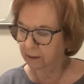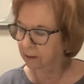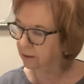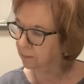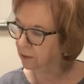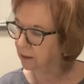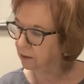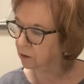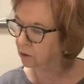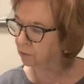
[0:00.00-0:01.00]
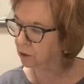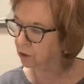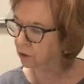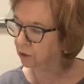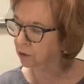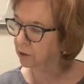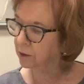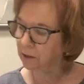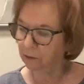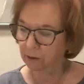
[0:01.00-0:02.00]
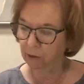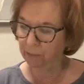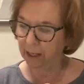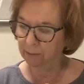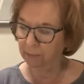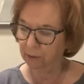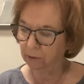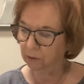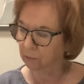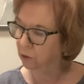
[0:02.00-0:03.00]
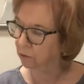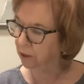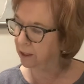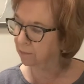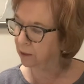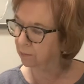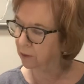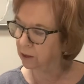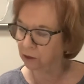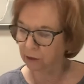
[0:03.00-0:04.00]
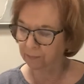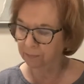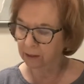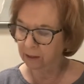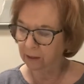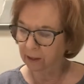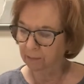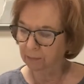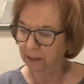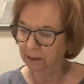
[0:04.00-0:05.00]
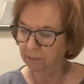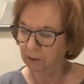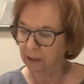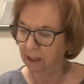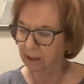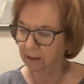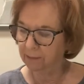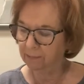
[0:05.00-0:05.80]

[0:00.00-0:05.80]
And to me, that's too much turquoise, so I'll go back and put a little more gray in my brush. Blend them together